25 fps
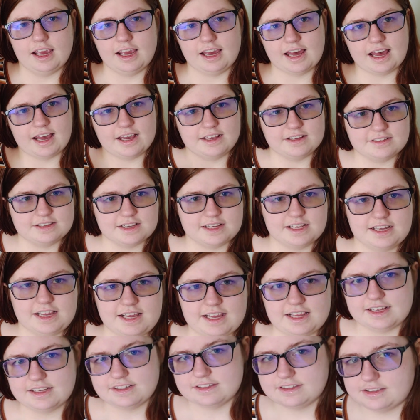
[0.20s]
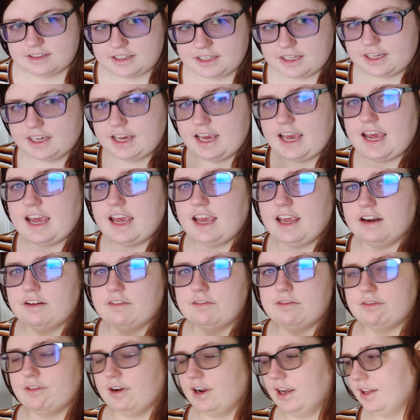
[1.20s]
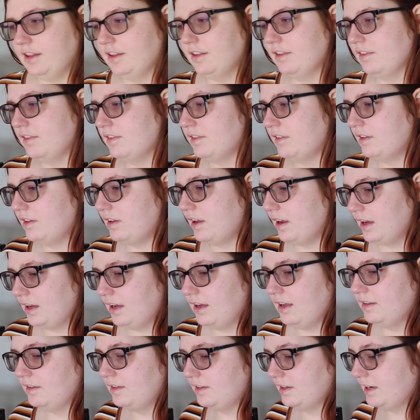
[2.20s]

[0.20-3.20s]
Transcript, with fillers: Hey guys, it is Nike and Friends. Uh,